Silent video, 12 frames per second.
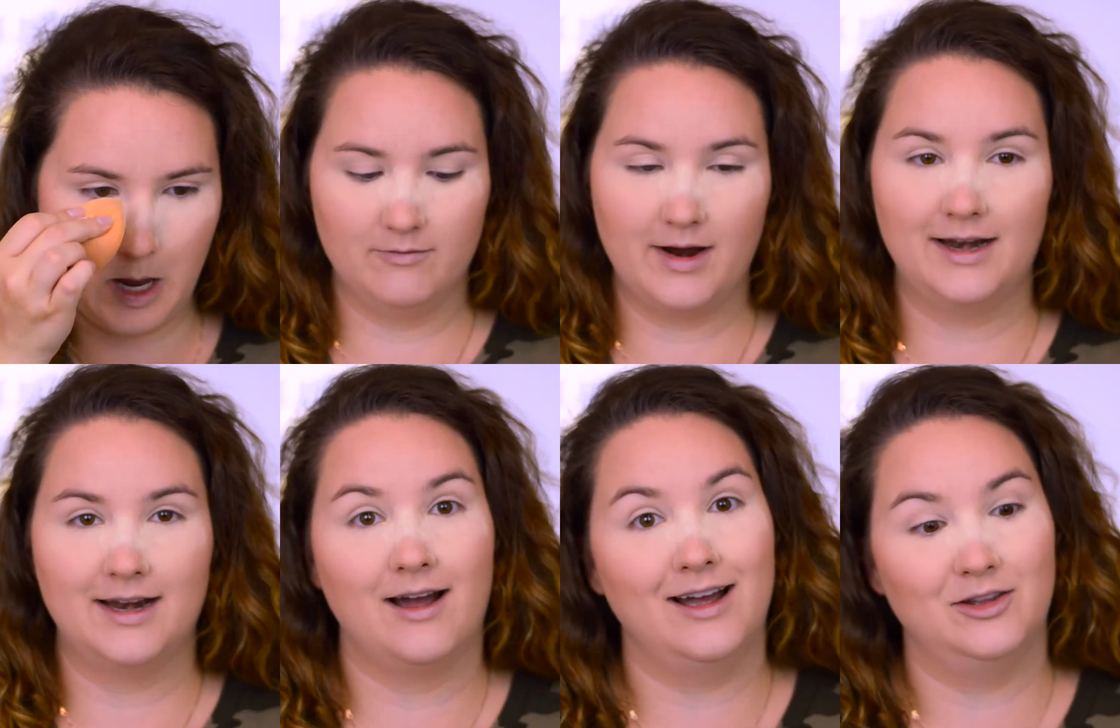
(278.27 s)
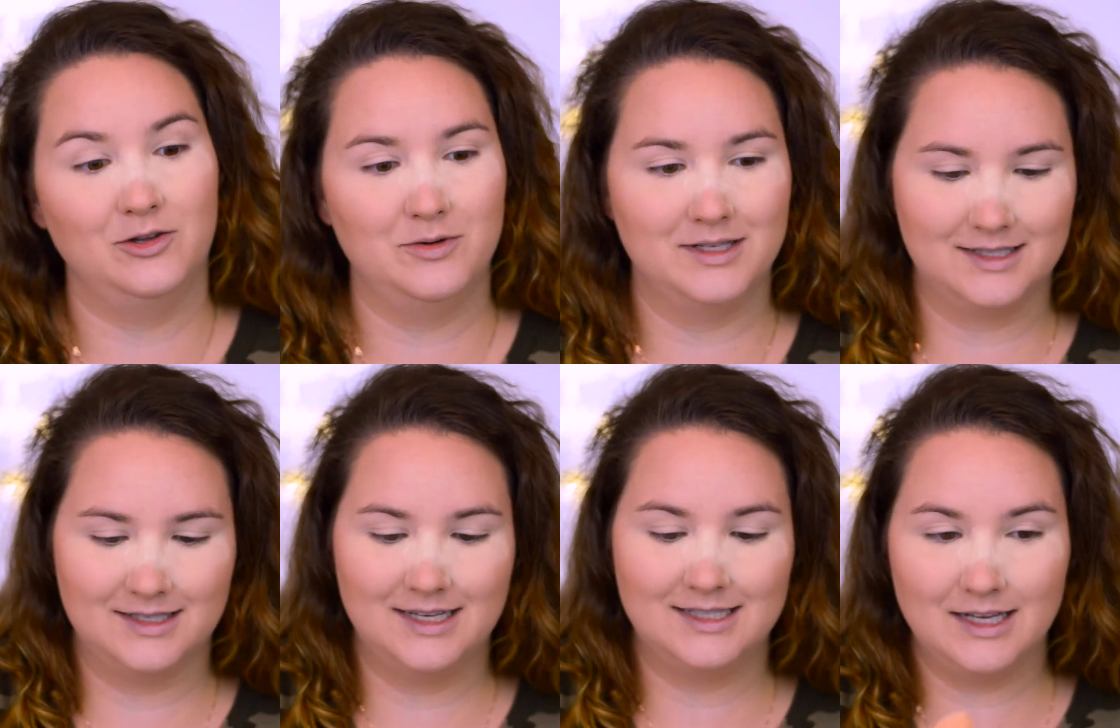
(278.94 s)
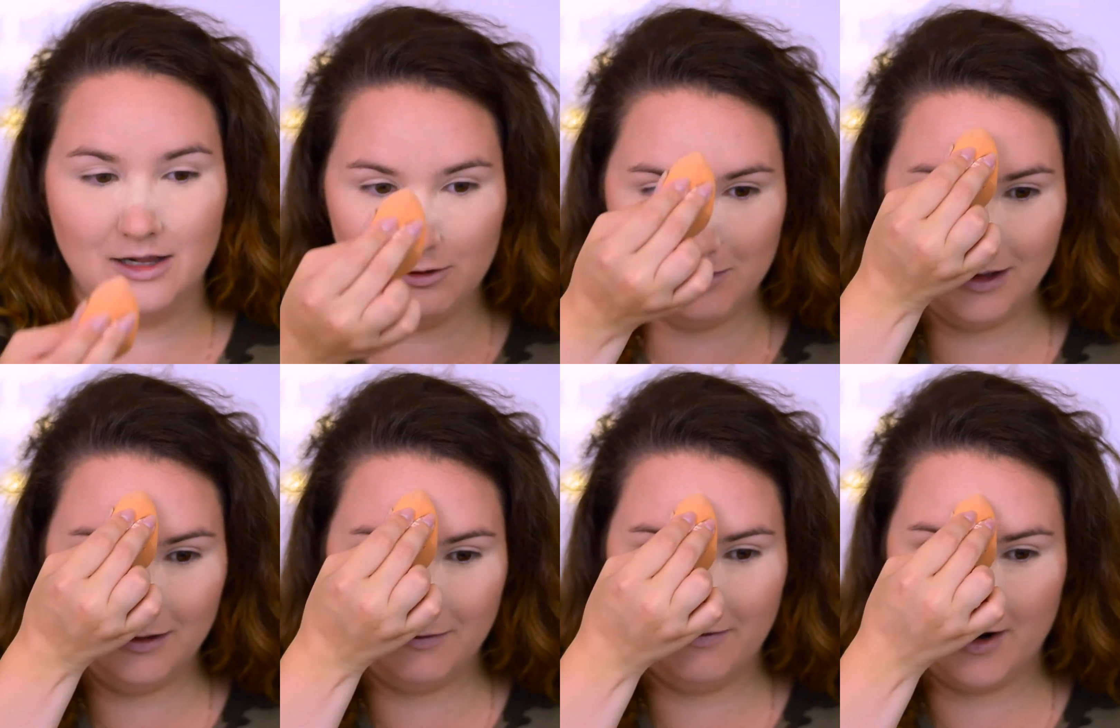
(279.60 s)
Right now I know it's a little
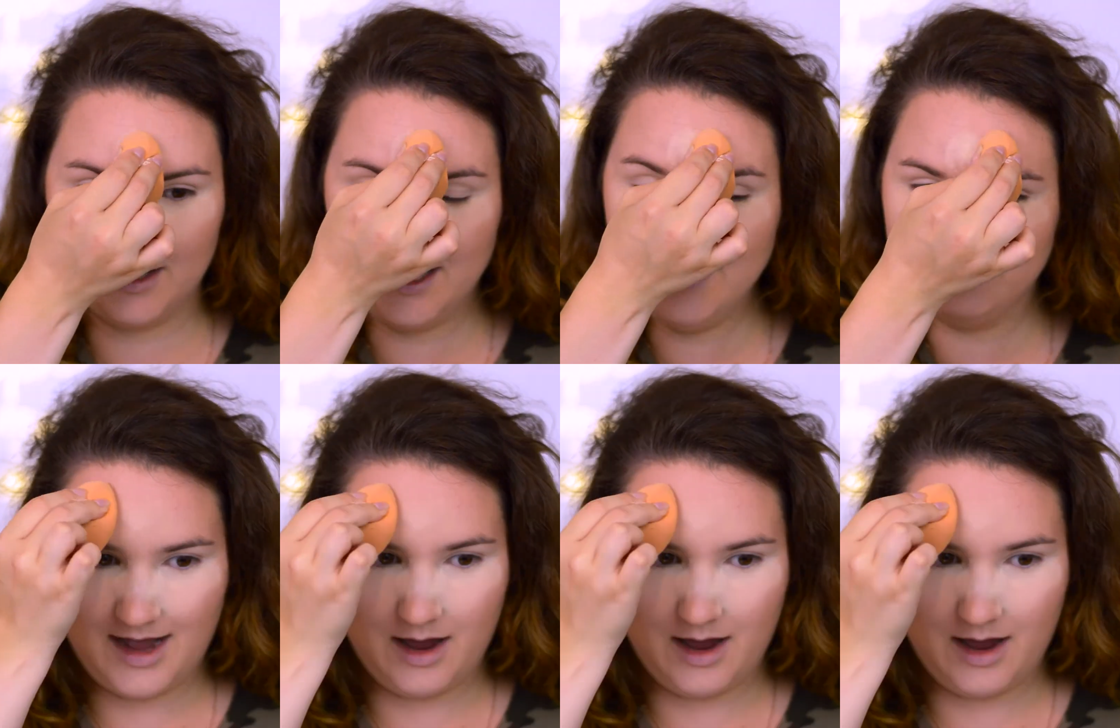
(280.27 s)
bit funny.